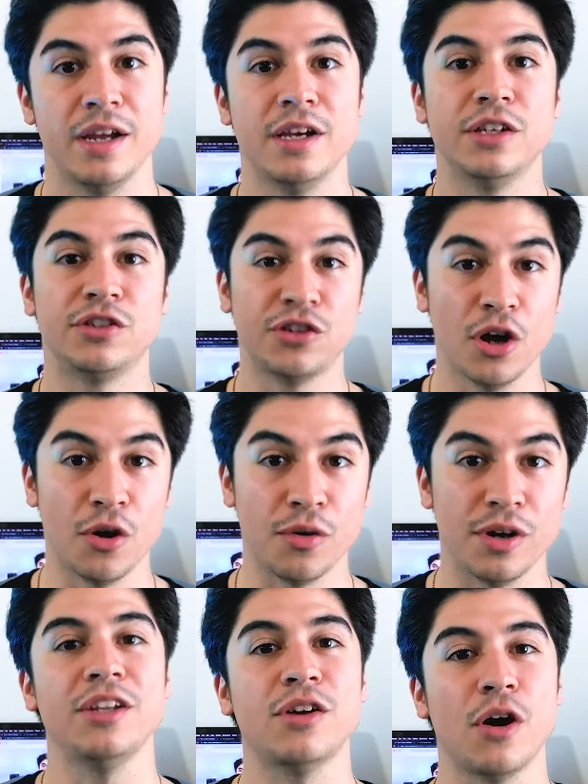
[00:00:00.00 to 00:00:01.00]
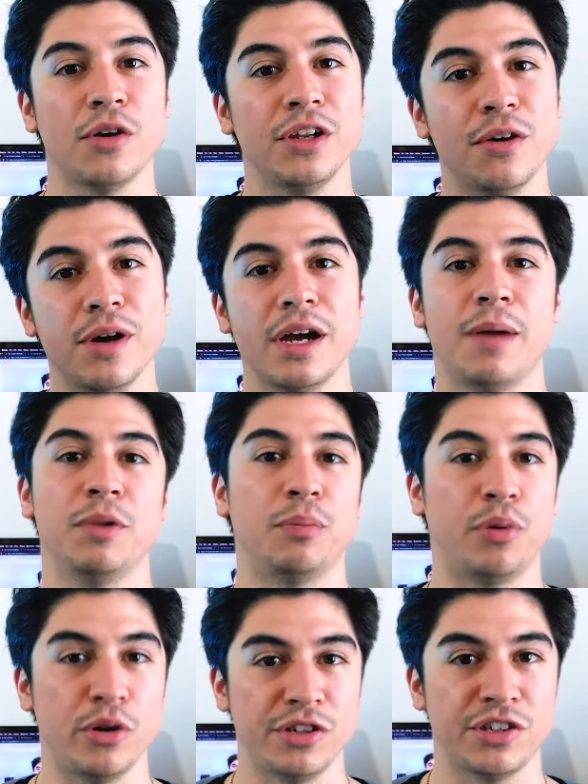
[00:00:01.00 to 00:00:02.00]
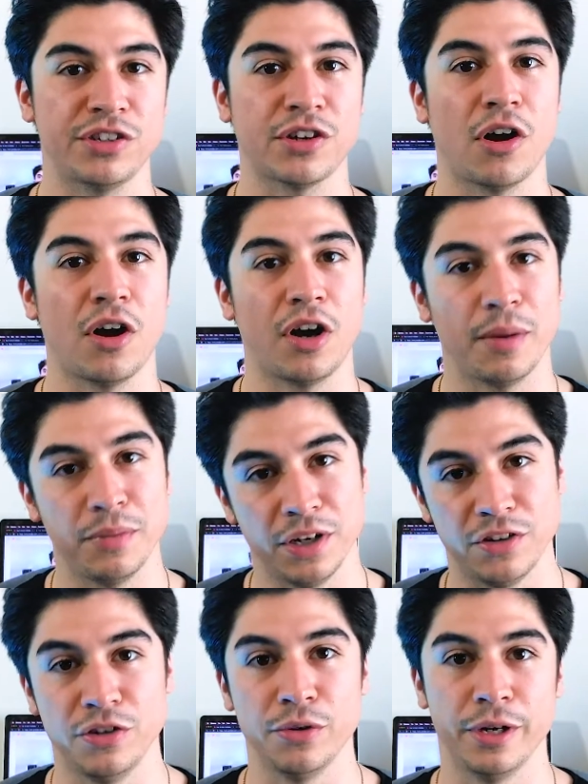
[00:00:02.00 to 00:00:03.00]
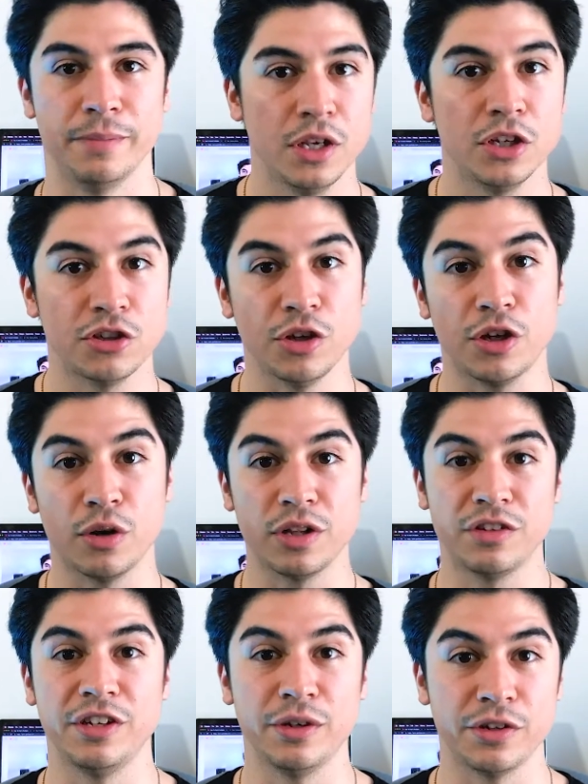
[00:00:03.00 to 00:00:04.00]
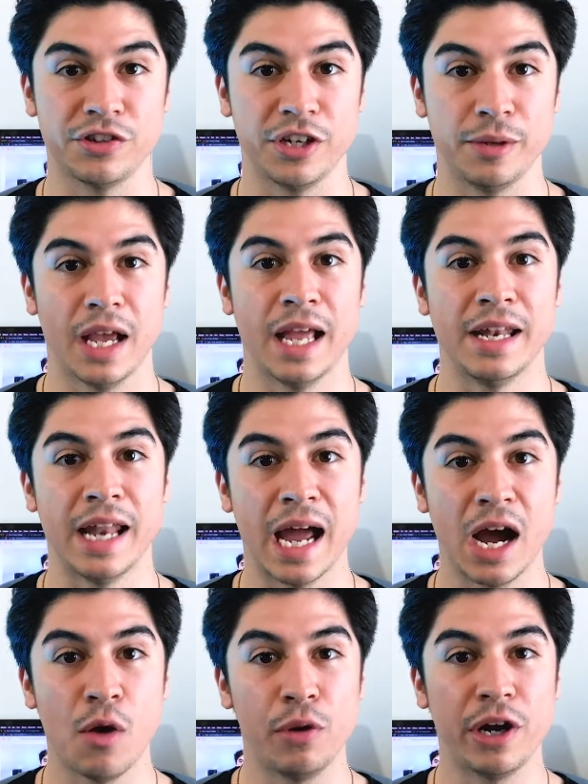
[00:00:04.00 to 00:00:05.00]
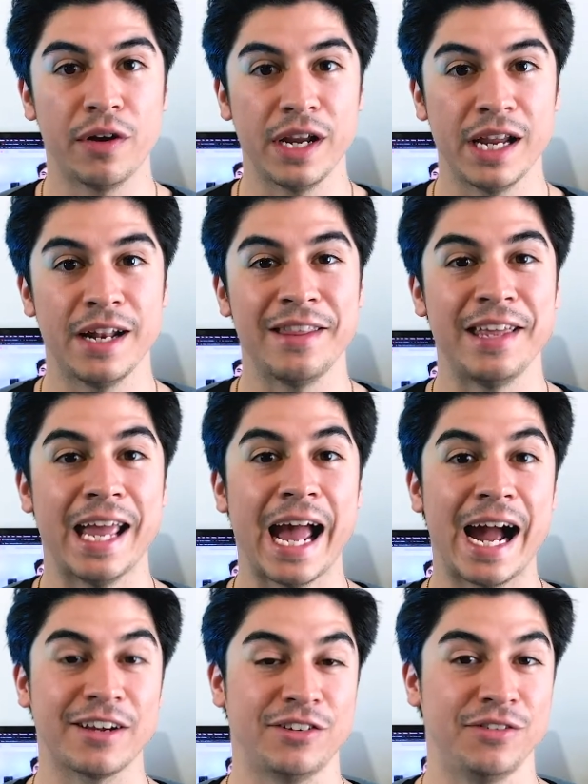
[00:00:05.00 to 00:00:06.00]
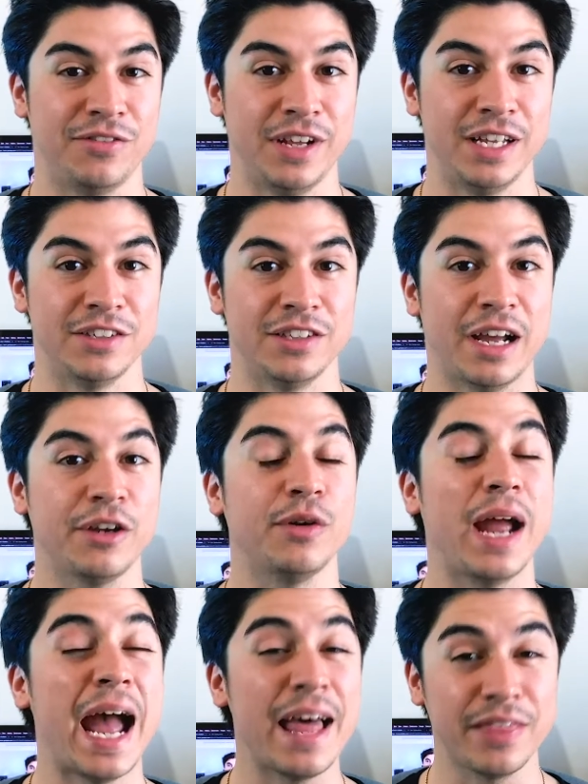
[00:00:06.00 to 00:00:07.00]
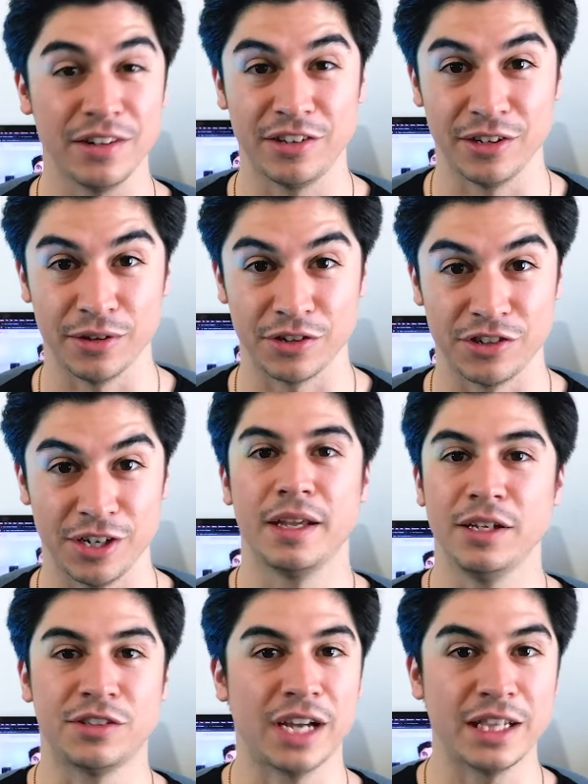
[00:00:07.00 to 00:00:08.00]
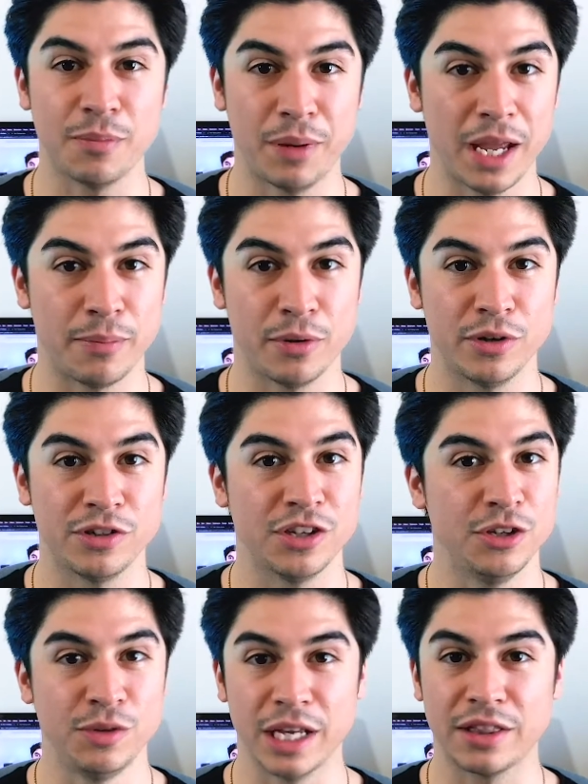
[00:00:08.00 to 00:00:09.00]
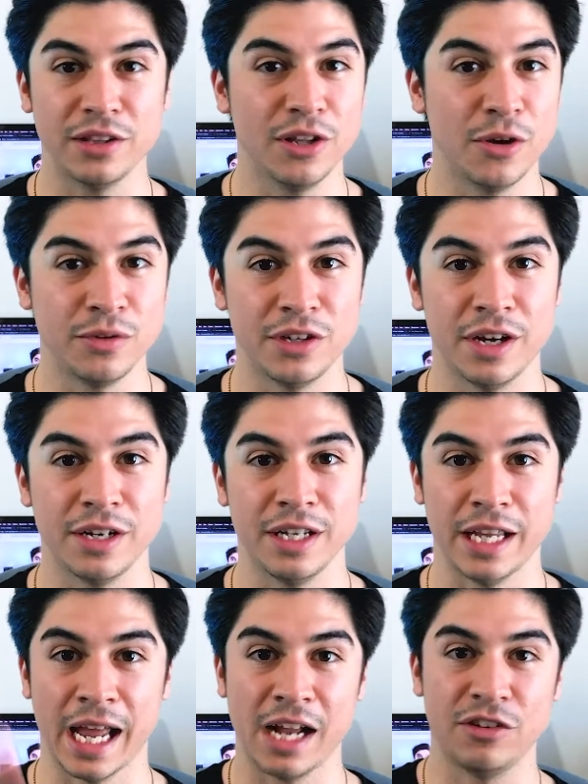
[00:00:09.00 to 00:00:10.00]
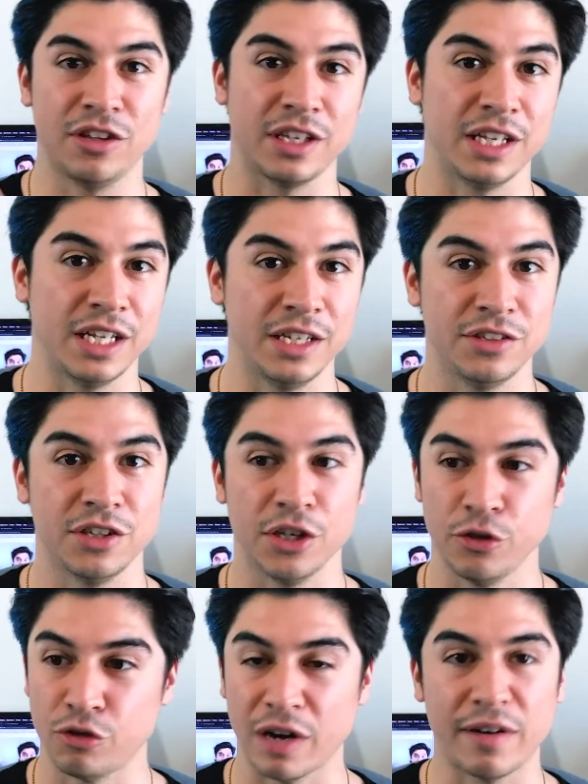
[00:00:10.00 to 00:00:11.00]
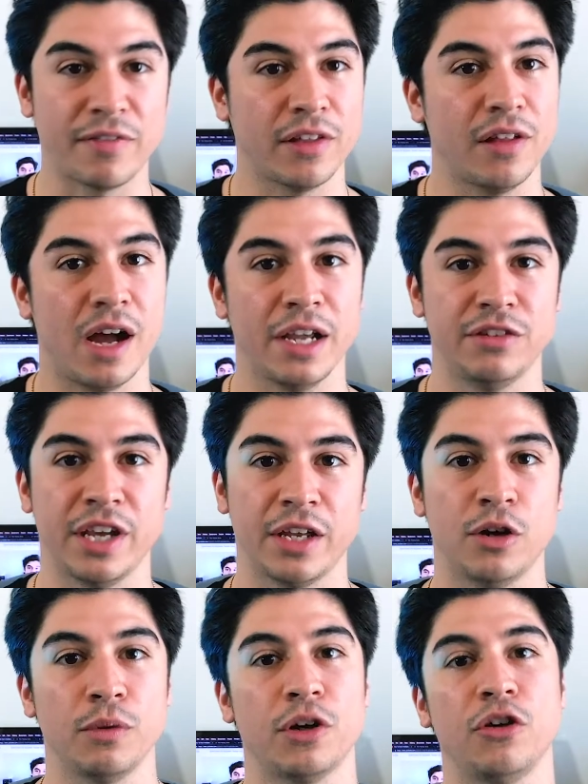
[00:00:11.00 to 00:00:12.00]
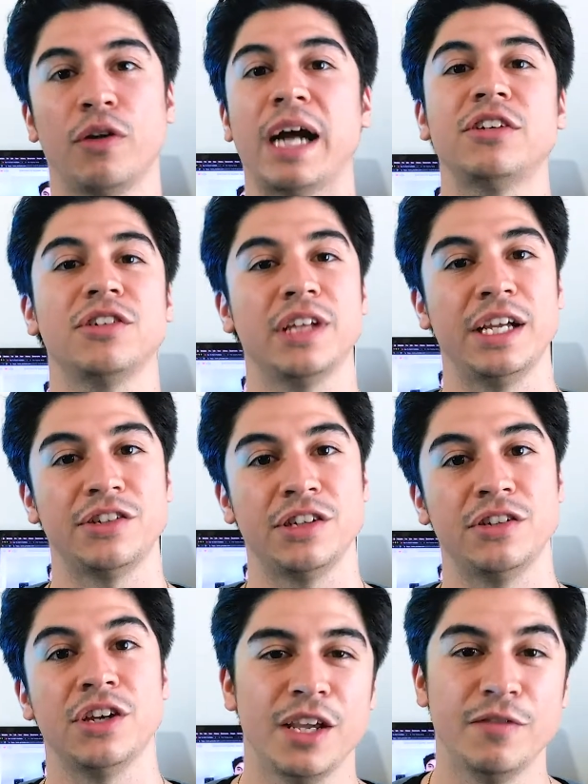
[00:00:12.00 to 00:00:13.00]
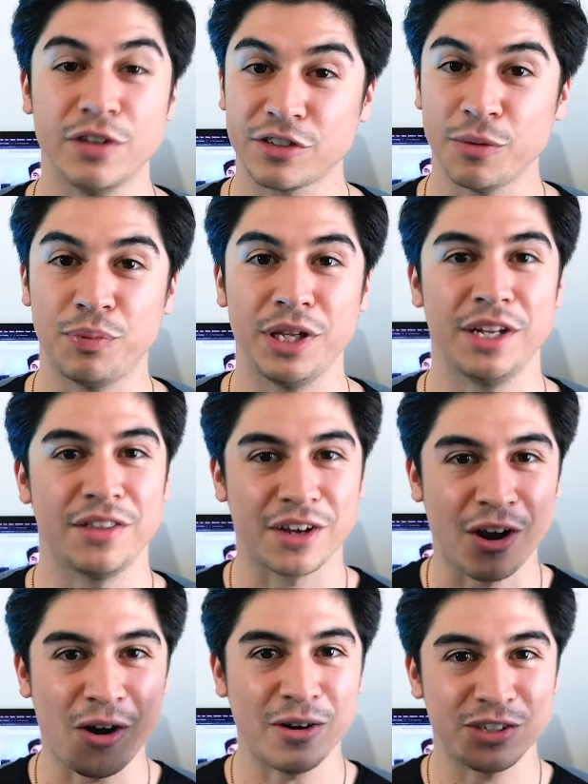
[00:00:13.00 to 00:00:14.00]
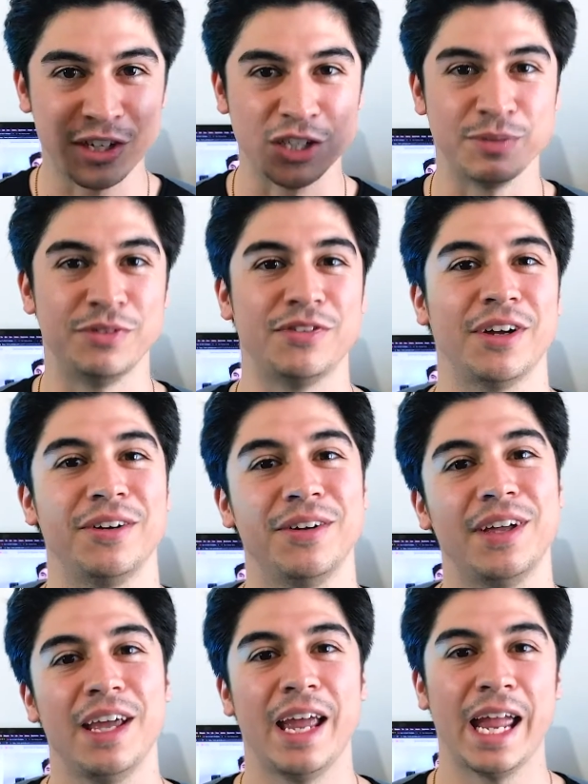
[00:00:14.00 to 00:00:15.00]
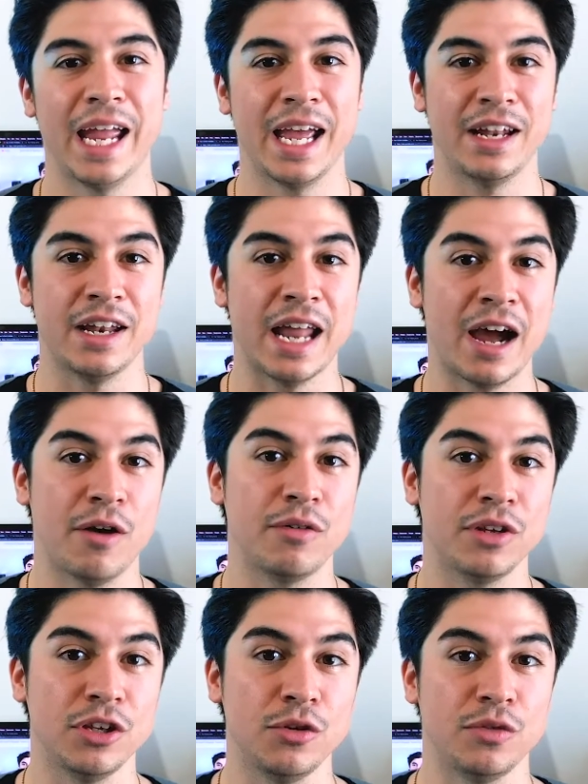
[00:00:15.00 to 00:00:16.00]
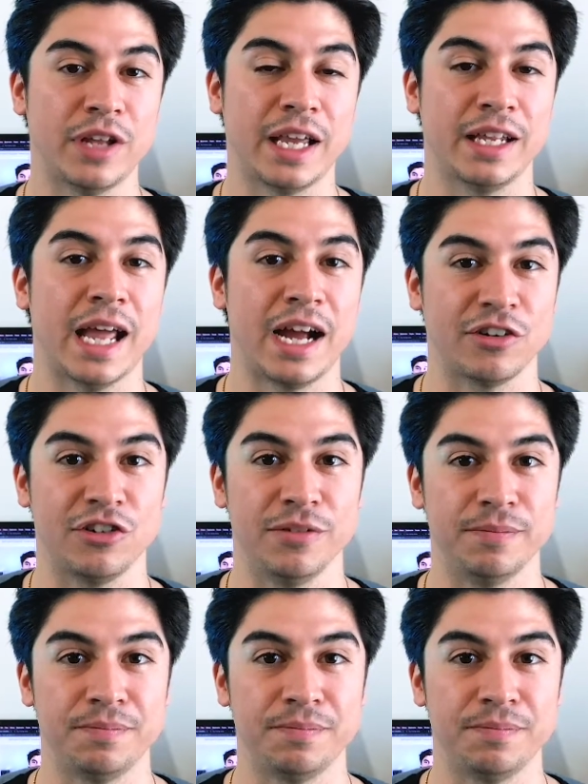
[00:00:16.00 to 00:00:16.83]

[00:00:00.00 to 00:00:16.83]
So you go, you know what? I'm gonna purchase this car, I'm gonna do it. So you go to the dealership, and now we are in the action phase. Now you're at the dealership, you sign the papers, you get the loan done, he hands you the keys, you drive off the lot, you take it home, congratulations, you've just completed the car salesman funnel, and now you take an action.